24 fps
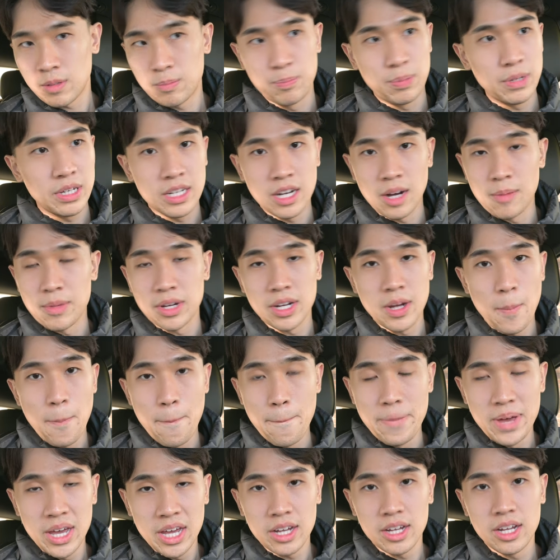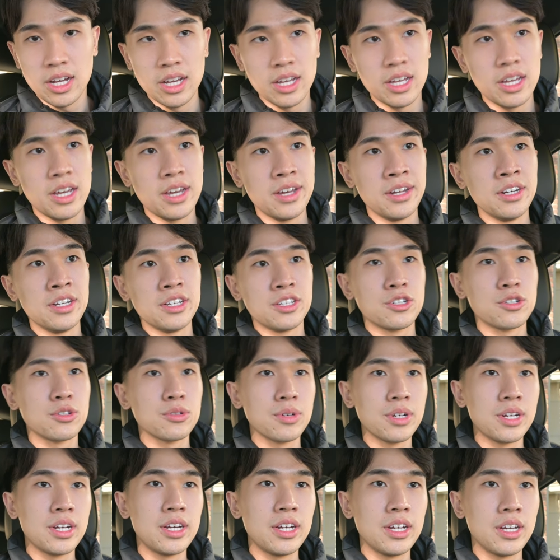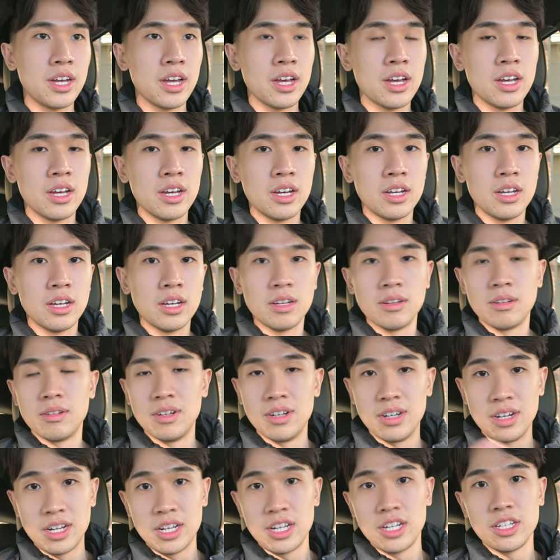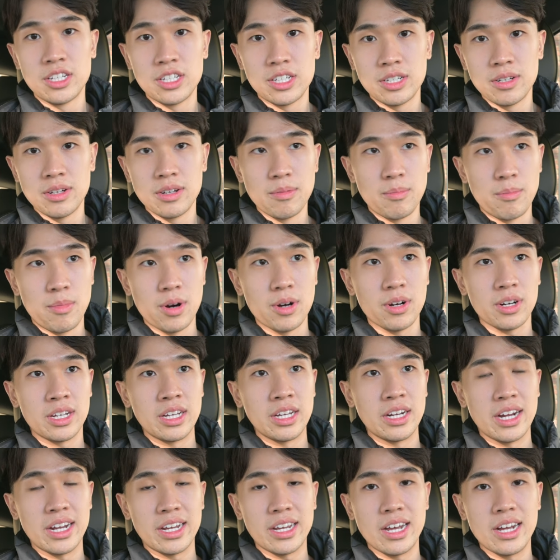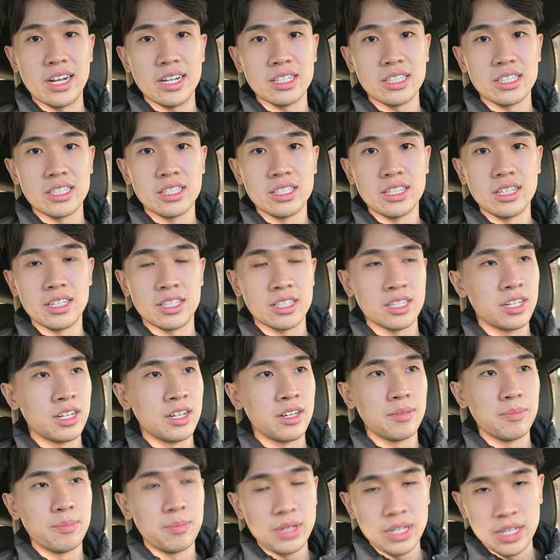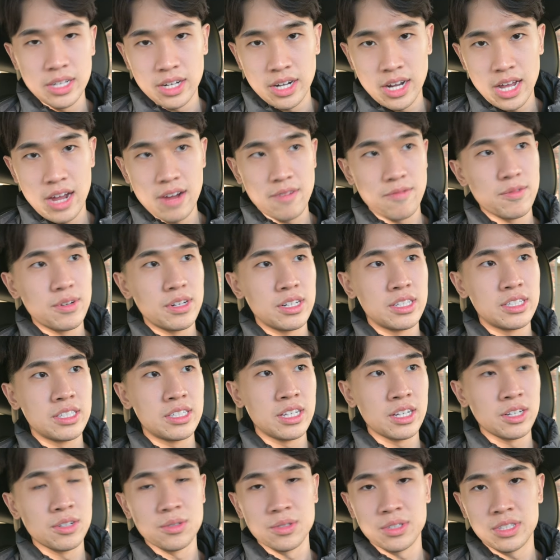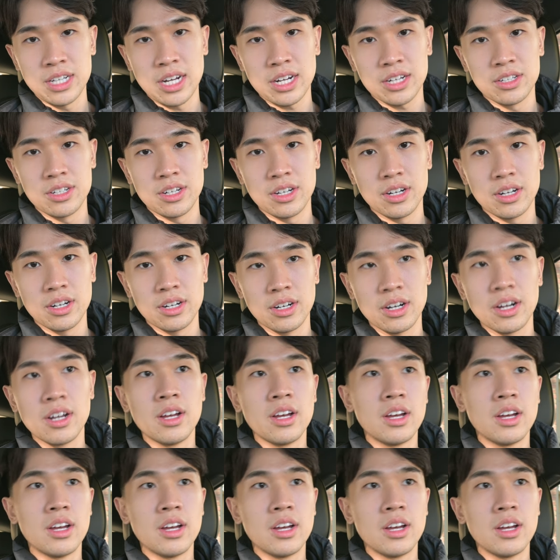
becoming a big industry niche market, I guess, it's gonna be in every single sector.